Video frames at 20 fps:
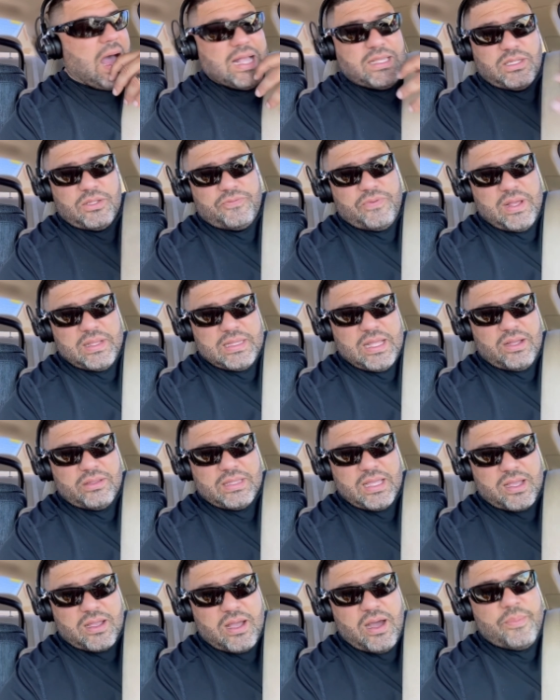just found out
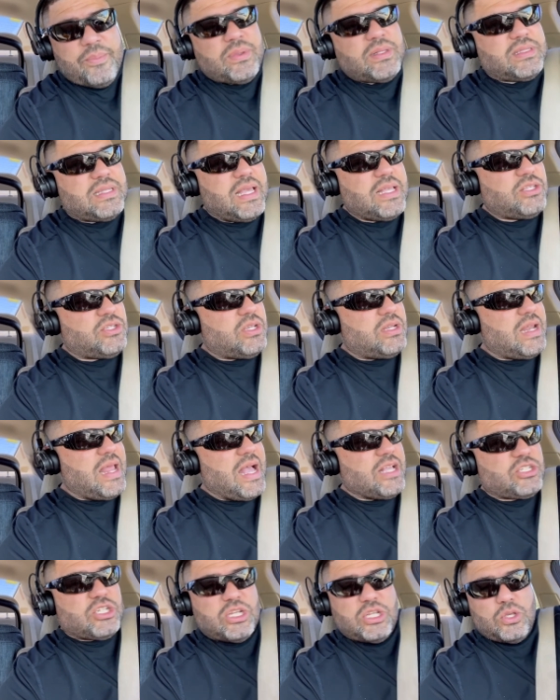that Cummins engine
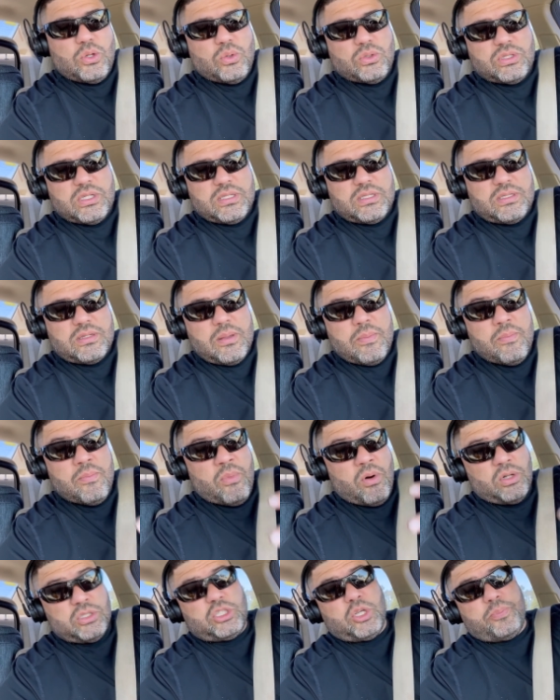actually uses
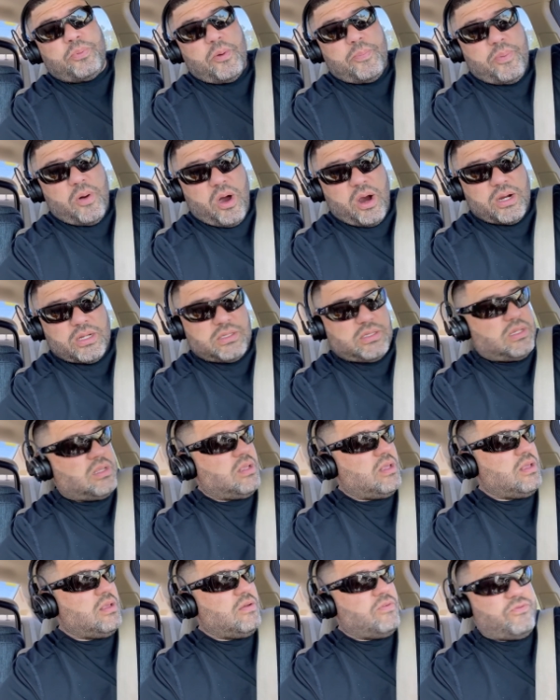multiple parts
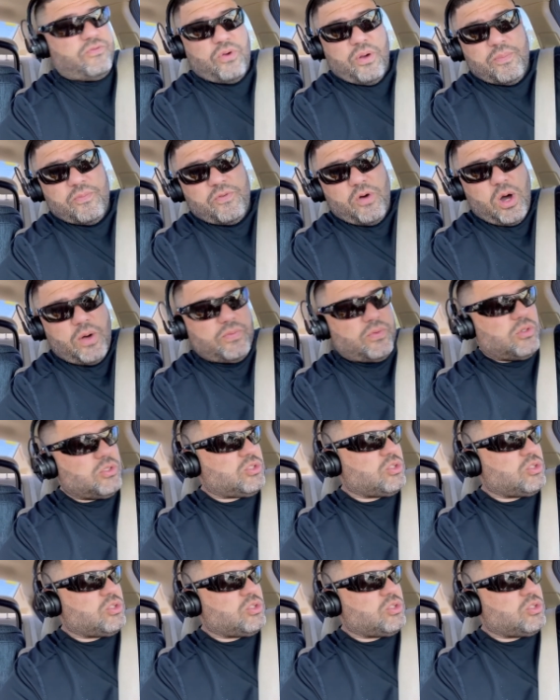from Volvo.